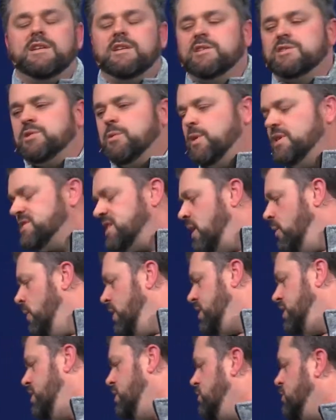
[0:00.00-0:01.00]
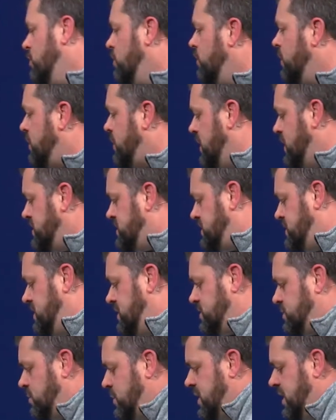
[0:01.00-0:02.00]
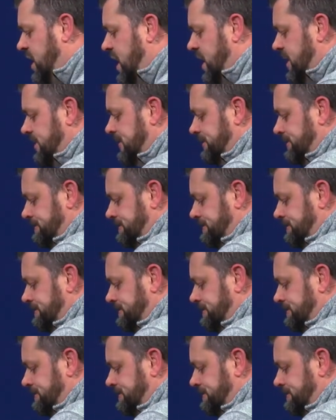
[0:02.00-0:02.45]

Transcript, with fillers: So, what is it I want you to do with this this weekend?